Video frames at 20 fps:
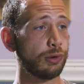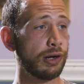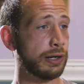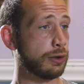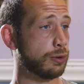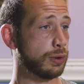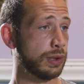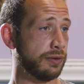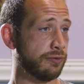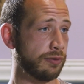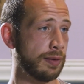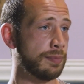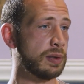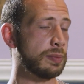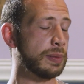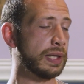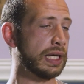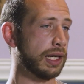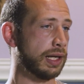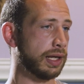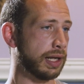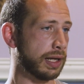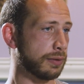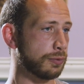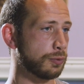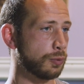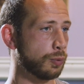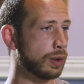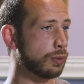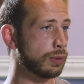been our priority from the
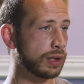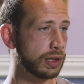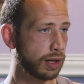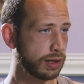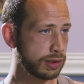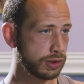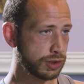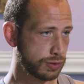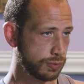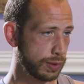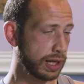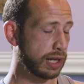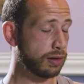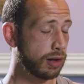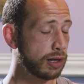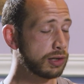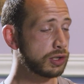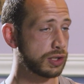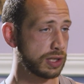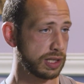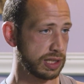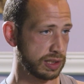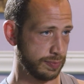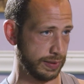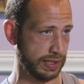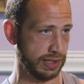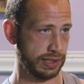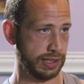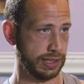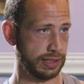beginning. When I
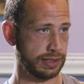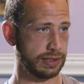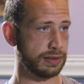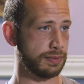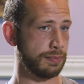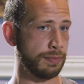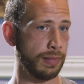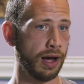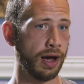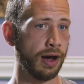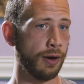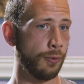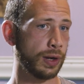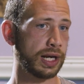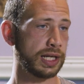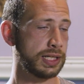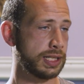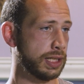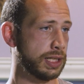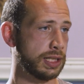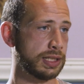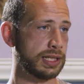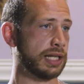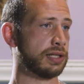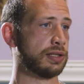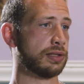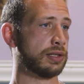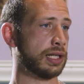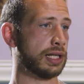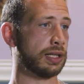launched this business, what I
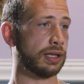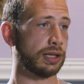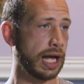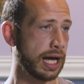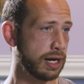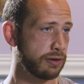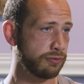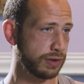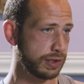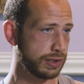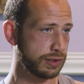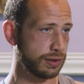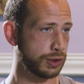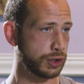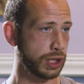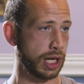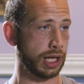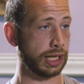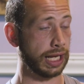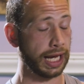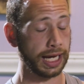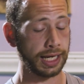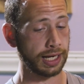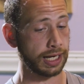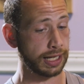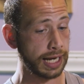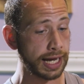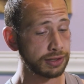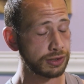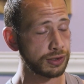did is I did a lot of research on
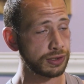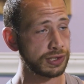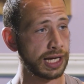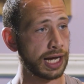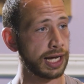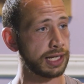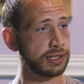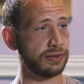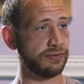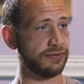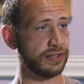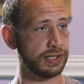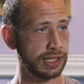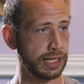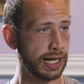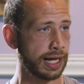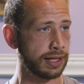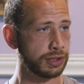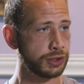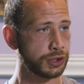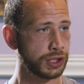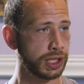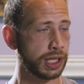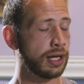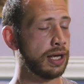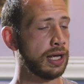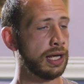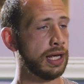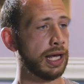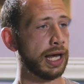canine exercise and
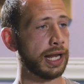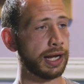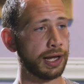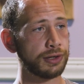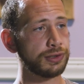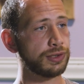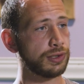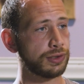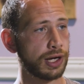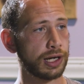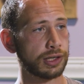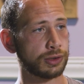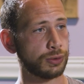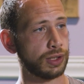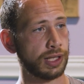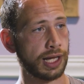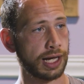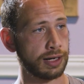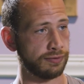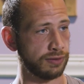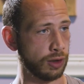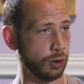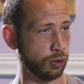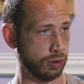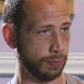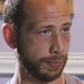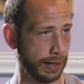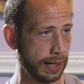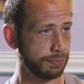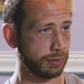physiology. And I also talked to a lot
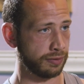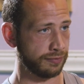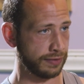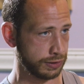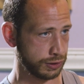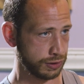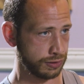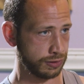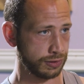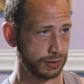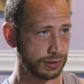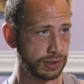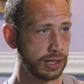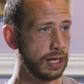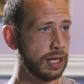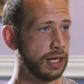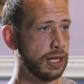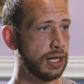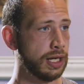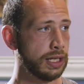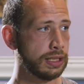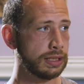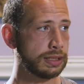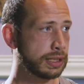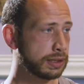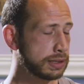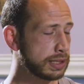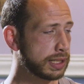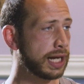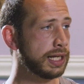of local pet professionals
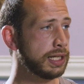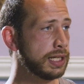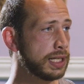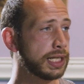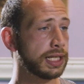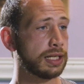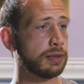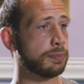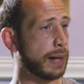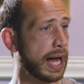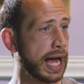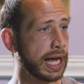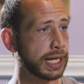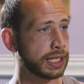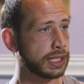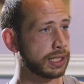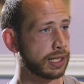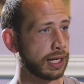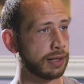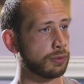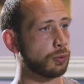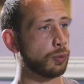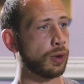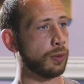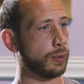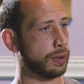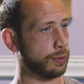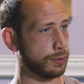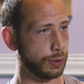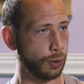to kind of to get a buy-in
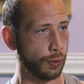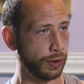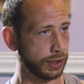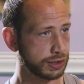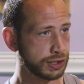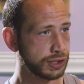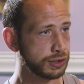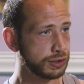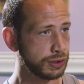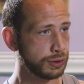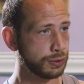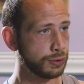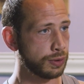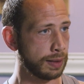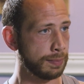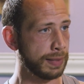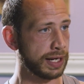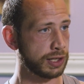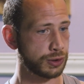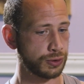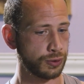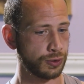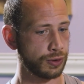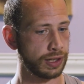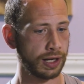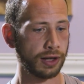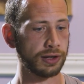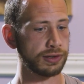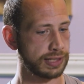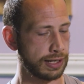on what we were going to do and make
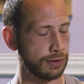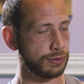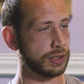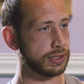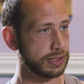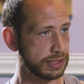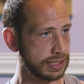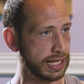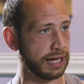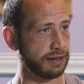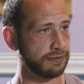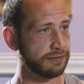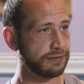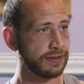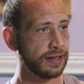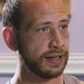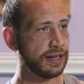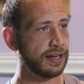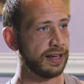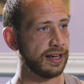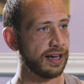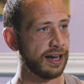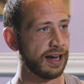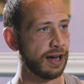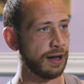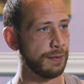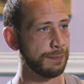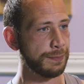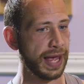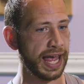sure it all sounded safe.
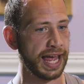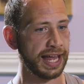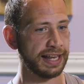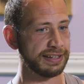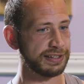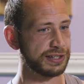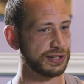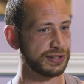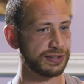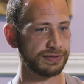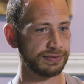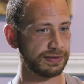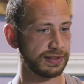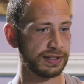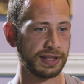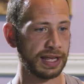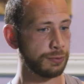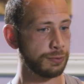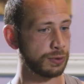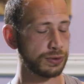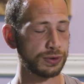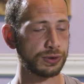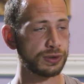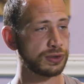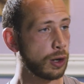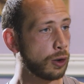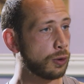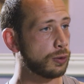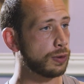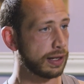And they
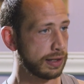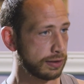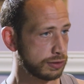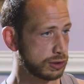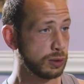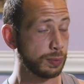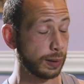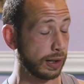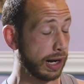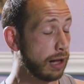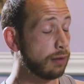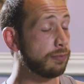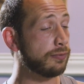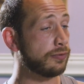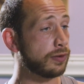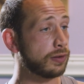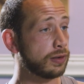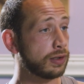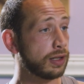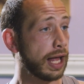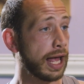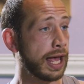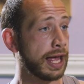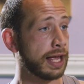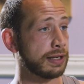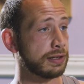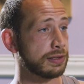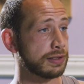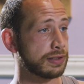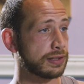were so super
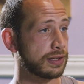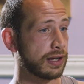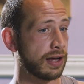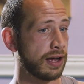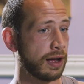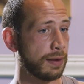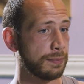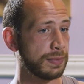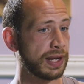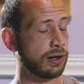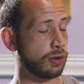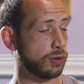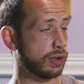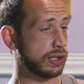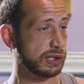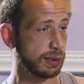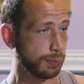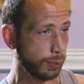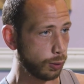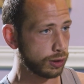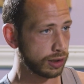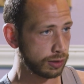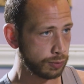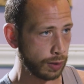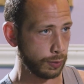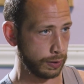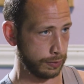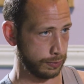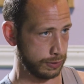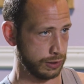helpful and not only
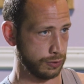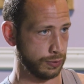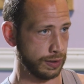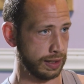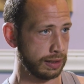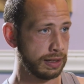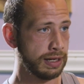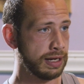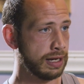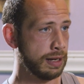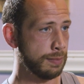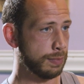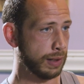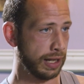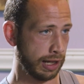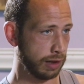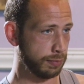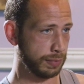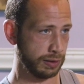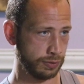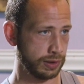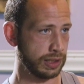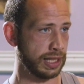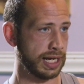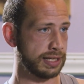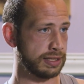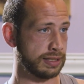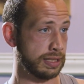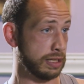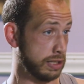supported what we were doing, but helped
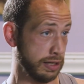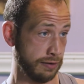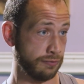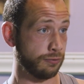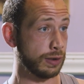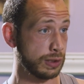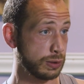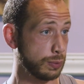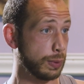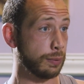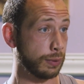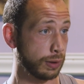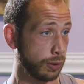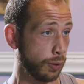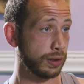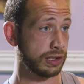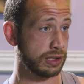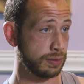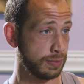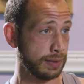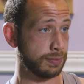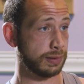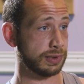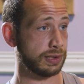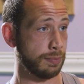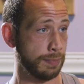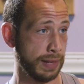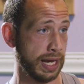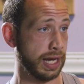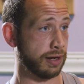me realize the difference we were going to
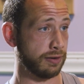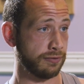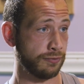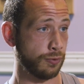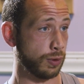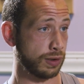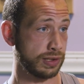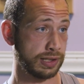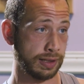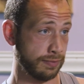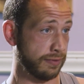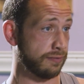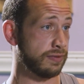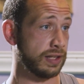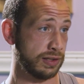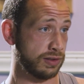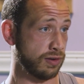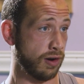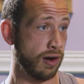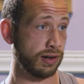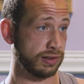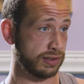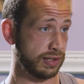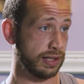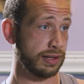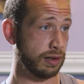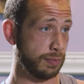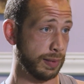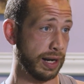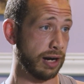be able to make for some of these
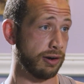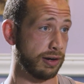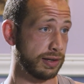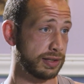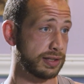dogs and their